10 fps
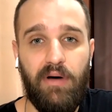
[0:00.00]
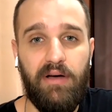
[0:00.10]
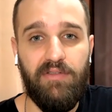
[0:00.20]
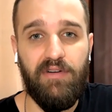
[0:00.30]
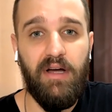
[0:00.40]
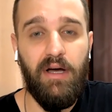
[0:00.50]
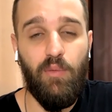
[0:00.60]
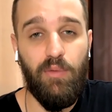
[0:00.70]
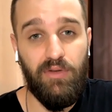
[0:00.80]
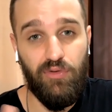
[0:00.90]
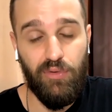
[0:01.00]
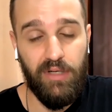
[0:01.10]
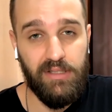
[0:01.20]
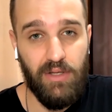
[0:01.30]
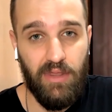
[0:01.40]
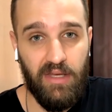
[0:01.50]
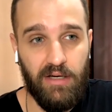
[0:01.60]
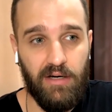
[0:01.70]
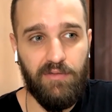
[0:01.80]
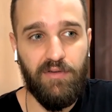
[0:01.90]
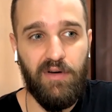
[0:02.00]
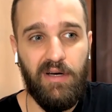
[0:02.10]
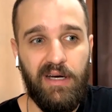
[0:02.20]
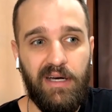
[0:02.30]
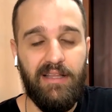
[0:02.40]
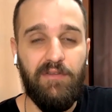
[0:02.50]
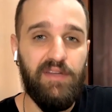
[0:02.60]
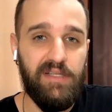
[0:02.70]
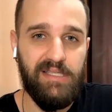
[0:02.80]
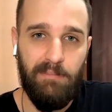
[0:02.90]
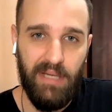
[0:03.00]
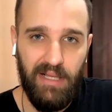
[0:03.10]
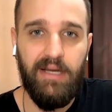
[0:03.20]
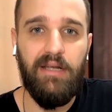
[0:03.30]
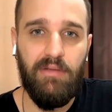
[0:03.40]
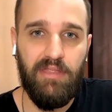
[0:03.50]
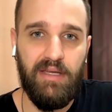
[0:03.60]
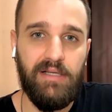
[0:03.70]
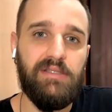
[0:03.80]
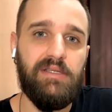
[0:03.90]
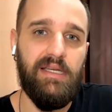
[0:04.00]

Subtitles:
However, we do need to think of the feasibility of things.